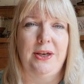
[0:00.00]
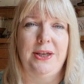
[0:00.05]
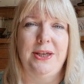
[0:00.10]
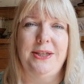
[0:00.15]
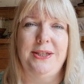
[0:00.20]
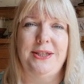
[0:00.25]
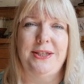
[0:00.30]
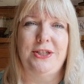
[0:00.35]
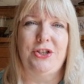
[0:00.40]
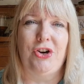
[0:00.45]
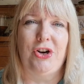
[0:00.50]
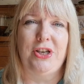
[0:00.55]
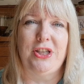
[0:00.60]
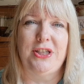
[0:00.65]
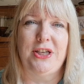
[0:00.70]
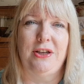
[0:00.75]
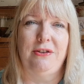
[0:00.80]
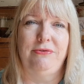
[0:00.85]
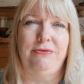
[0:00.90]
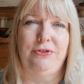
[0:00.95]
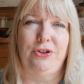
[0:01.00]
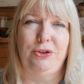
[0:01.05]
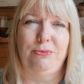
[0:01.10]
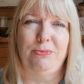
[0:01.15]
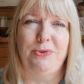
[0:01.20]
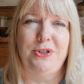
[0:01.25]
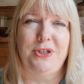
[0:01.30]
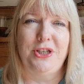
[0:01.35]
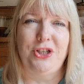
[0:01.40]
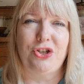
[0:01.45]
Lindsay Tranter
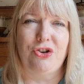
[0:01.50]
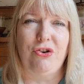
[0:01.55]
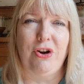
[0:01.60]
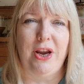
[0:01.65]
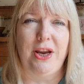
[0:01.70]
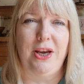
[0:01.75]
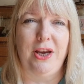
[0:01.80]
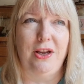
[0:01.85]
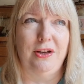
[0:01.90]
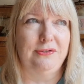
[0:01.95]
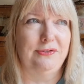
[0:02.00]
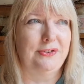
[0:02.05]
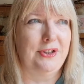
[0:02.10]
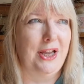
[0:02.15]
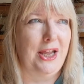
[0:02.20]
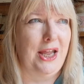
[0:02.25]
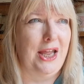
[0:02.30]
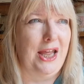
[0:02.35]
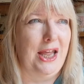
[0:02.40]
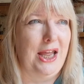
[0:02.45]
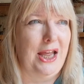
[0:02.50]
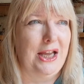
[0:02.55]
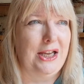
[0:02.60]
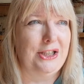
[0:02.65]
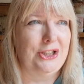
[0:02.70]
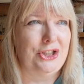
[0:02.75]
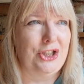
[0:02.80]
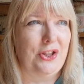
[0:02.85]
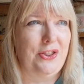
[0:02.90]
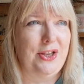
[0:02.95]
from Stitch Create Love,
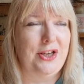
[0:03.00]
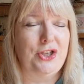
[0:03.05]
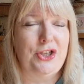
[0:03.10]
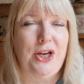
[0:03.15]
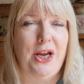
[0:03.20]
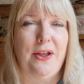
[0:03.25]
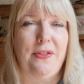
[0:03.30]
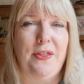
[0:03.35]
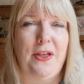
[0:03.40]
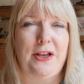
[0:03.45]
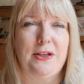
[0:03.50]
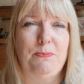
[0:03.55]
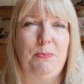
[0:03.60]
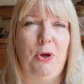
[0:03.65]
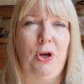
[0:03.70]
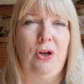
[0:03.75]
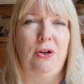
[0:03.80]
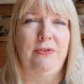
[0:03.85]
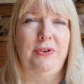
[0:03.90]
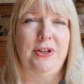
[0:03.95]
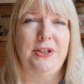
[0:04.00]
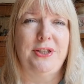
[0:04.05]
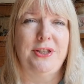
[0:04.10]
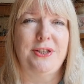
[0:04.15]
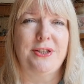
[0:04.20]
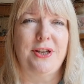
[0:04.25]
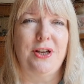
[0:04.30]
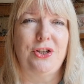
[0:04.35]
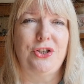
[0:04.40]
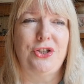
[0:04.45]
I think she had that as part of her
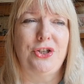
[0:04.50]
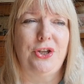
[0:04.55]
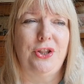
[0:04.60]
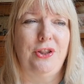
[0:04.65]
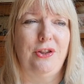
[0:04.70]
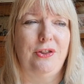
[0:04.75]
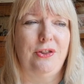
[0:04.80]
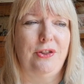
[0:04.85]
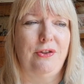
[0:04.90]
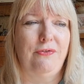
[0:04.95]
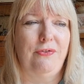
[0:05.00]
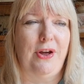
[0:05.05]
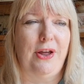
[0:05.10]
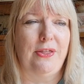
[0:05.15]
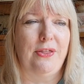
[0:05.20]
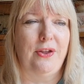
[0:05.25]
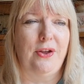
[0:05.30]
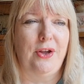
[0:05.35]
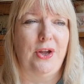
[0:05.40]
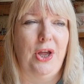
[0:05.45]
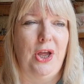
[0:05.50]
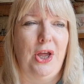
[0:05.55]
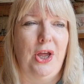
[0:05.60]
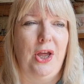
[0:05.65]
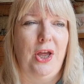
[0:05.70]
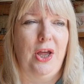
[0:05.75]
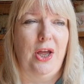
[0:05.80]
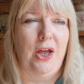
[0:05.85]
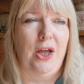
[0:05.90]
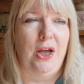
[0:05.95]
discussion, the fact that
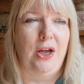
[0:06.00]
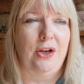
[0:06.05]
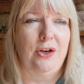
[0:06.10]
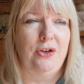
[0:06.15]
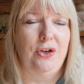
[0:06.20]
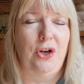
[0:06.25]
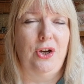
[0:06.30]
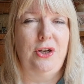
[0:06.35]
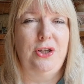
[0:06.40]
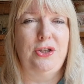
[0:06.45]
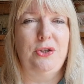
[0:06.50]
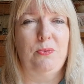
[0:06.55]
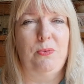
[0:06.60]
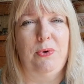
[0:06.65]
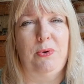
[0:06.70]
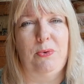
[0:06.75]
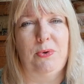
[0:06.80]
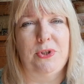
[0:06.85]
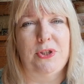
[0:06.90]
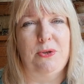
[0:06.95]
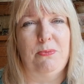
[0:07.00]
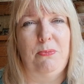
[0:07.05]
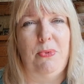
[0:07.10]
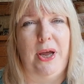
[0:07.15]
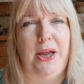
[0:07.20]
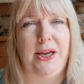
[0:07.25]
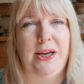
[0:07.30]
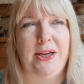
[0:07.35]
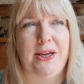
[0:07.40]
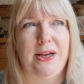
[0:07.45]
not only do we want to
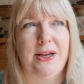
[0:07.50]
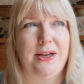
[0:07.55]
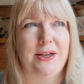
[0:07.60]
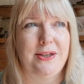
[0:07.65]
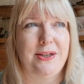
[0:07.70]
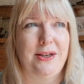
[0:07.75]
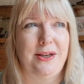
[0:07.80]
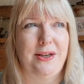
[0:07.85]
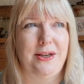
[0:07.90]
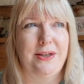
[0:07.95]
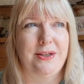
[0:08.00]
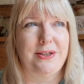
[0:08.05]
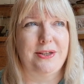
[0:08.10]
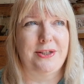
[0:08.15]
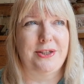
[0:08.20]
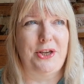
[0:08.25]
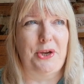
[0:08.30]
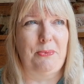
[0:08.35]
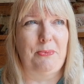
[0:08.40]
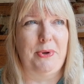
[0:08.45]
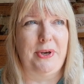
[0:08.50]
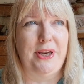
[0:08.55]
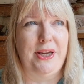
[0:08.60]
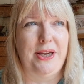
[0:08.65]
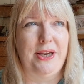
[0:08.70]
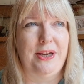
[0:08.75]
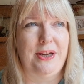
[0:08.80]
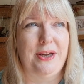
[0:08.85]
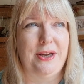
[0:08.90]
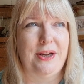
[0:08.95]
make so
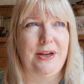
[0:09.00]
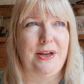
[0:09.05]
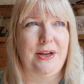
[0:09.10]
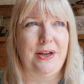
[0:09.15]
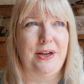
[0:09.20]
many